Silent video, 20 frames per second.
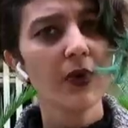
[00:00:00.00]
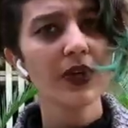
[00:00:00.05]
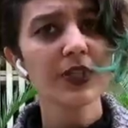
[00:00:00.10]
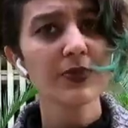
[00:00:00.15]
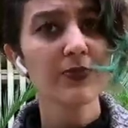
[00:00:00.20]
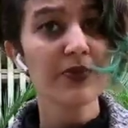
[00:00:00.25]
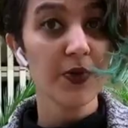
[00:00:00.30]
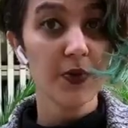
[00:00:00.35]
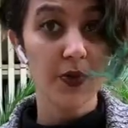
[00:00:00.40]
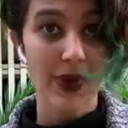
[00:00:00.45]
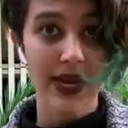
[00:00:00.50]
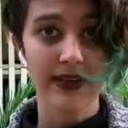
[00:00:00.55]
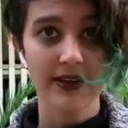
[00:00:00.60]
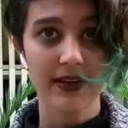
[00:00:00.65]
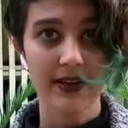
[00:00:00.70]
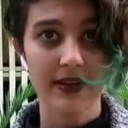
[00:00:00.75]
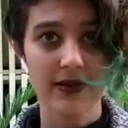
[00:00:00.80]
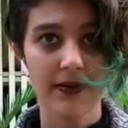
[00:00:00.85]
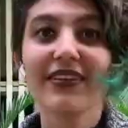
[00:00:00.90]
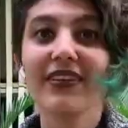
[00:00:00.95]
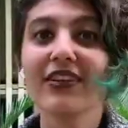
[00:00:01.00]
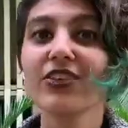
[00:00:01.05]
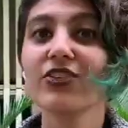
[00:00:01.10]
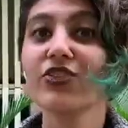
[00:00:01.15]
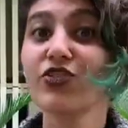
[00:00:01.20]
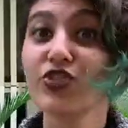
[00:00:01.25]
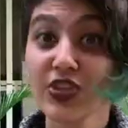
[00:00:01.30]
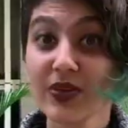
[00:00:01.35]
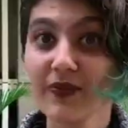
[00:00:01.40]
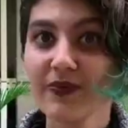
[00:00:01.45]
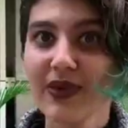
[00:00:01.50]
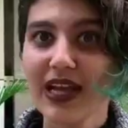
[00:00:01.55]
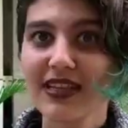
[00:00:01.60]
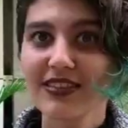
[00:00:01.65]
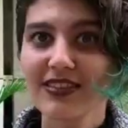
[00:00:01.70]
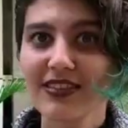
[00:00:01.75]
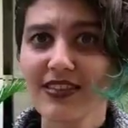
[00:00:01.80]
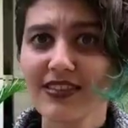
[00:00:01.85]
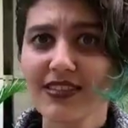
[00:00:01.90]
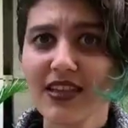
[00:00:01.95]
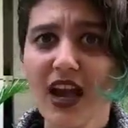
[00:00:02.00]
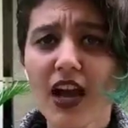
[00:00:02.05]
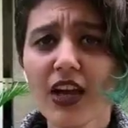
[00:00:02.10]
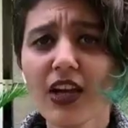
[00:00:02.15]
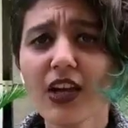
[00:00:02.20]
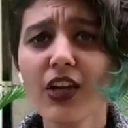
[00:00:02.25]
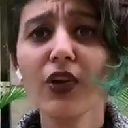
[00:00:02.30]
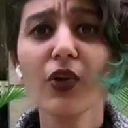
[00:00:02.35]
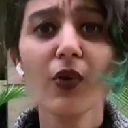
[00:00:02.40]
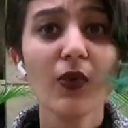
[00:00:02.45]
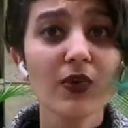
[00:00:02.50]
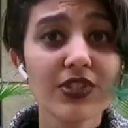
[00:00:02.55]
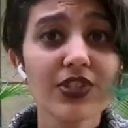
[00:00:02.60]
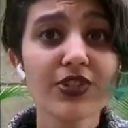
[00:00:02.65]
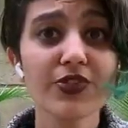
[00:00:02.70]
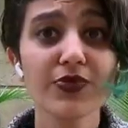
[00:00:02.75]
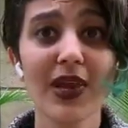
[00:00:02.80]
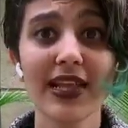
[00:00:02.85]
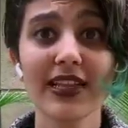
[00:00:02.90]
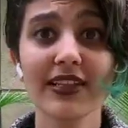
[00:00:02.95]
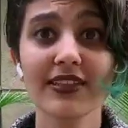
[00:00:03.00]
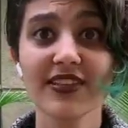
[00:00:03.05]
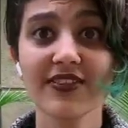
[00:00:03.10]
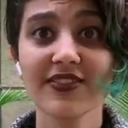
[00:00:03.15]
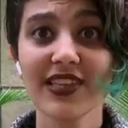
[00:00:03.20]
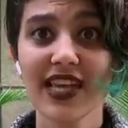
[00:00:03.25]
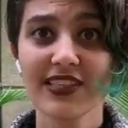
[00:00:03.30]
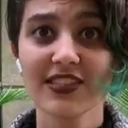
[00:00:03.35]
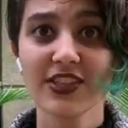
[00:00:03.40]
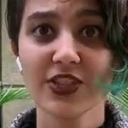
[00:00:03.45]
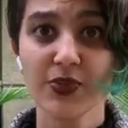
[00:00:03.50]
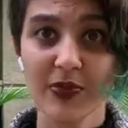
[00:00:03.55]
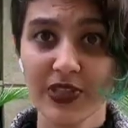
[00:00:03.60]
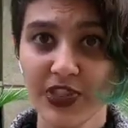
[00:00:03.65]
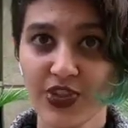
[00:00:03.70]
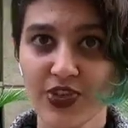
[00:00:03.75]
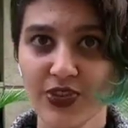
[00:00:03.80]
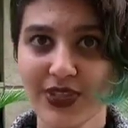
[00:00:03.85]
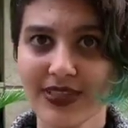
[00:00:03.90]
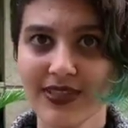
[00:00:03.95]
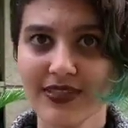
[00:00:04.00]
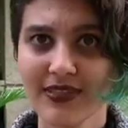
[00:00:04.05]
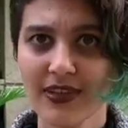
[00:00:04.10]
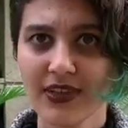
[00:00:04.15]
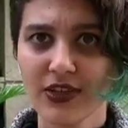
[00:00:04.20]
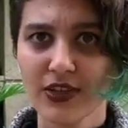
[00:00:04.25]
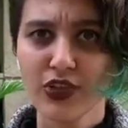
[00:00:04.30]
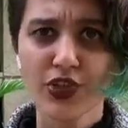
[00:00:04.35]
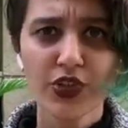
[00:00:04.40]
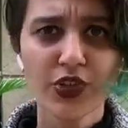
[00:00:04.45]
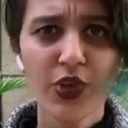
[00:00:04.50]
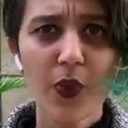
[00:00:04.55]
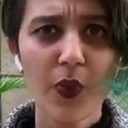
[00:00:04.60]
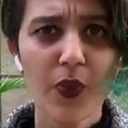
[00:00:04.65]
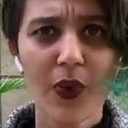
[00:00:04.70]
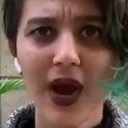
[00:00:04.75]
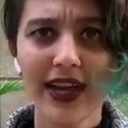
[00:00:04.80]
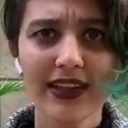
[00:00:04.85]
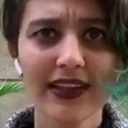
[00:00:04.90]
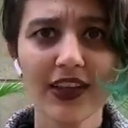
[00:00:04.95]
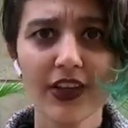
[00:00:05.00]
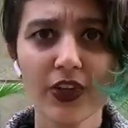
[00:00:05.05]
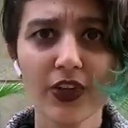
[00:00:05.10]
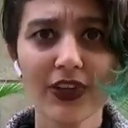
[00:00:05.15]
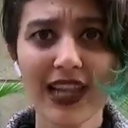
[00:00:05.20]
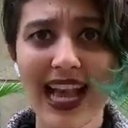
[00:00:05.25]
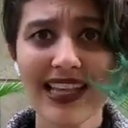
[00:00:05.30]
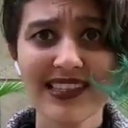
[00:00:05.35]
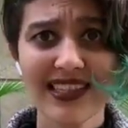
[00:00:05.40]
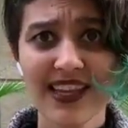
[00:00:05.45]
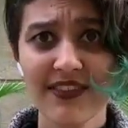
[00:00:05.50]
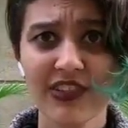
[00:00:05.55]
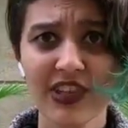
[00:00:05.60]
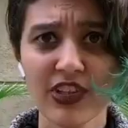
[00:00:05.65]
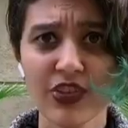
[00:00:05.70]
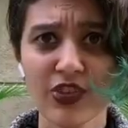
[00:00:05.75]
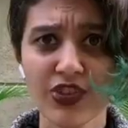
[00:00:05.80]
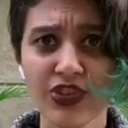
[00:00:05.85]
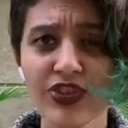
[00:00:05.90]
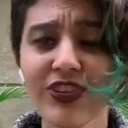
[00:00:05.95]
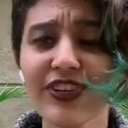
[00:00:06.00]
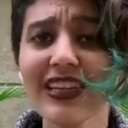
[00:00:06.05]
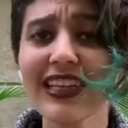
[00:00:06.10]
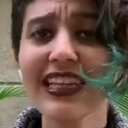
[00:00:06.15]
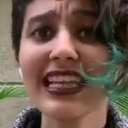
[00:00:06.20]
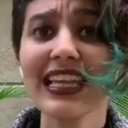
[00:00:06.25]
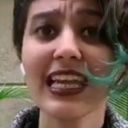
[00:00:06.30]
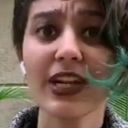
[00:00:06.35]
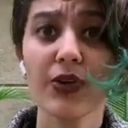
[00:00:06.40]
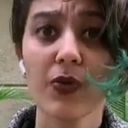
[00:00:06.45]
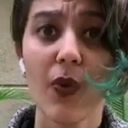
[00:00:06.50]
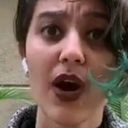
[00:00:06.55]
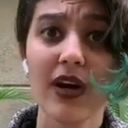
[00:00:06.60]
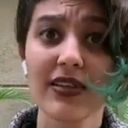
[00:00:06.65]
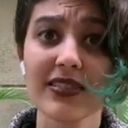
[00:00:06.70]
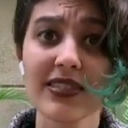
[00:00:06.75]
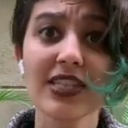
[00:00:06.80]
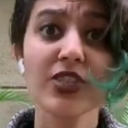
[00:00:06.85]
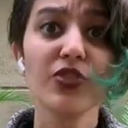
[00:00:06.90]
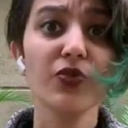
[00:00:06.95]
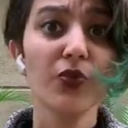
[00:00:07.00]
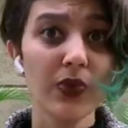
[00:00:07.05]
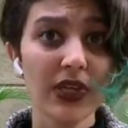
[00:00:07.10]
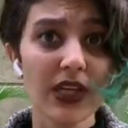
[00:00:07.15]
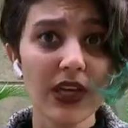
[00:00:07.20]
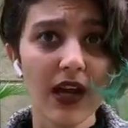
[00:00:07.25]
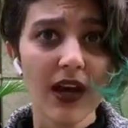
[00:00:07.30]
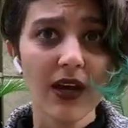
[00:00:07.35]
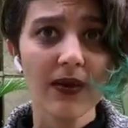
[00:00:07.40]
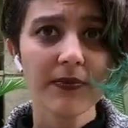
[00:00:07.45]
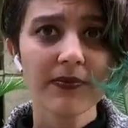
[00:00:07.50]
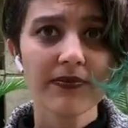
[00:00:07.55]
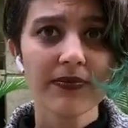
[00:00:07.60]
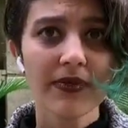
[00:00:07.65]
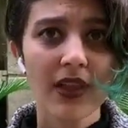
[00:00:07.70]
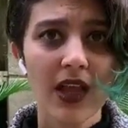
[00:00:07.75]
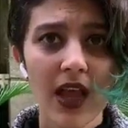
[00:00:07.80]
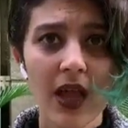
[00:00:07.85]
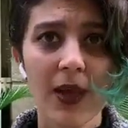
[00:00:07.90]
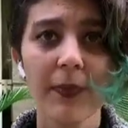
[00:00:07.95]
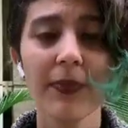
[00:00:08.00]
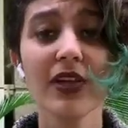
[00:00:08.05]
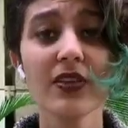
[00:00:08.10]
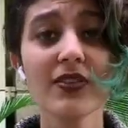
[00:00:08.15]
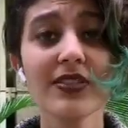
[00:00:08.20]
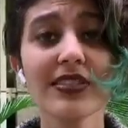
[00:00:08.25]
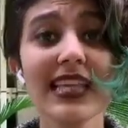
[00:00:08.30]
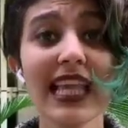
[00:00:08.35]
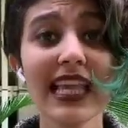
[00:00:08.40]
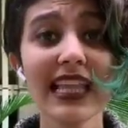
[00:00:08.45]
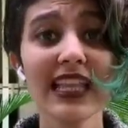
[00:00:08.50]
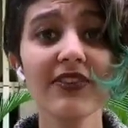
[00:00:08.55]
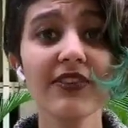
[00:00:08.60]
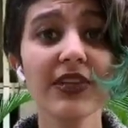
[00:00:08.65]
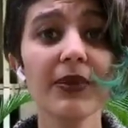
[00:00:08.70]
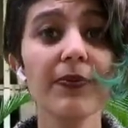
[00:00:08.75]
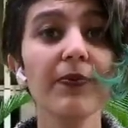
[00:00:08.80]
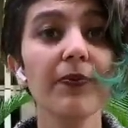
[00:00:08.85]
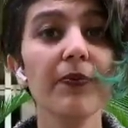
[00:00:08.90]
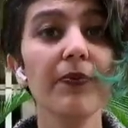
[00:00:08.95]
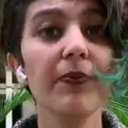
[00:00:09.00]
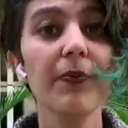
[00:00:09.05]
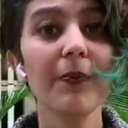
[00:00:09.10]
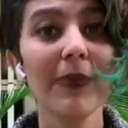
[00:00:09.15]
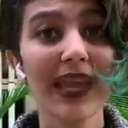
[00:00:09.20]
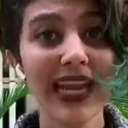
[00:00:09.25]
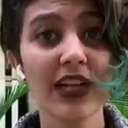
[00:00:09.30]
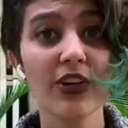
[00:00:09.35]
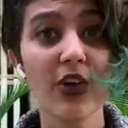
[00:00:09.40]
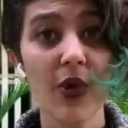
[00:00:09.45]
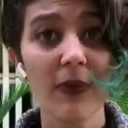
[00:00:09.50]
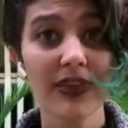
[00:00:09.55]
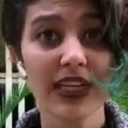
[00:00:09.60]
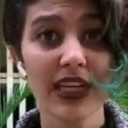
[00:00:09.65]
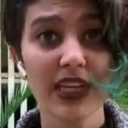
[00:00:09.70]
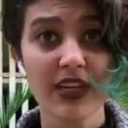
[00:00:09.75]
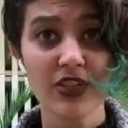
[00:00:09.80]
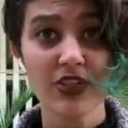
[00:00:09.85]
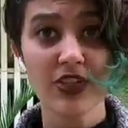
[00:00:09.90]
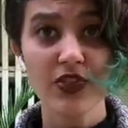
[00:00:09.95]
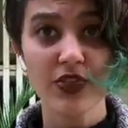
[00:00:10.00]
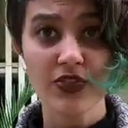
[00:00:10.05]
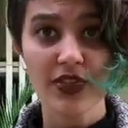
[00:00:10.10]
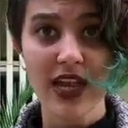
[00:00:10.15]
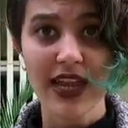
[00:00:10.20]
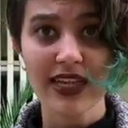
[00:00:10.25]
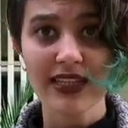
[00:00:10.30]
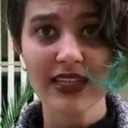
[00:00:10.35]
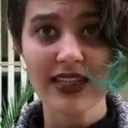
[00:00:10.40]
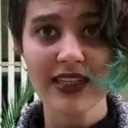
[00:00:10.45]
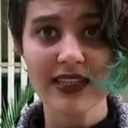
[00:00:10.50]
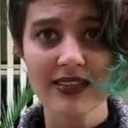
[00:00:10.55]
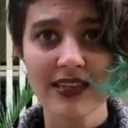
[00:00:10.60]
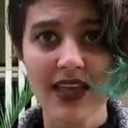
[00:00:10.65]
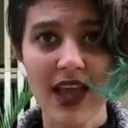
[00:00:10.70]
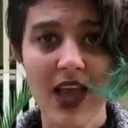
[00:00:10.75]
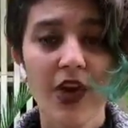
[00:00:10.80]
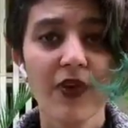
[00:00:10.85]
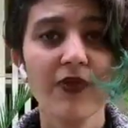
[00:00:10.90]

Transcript: was prevented. Chimpanzees, our closest relatives as a species. Do you know why they are not as evolutionarily advanced as we are? Because they live in male-dominated societies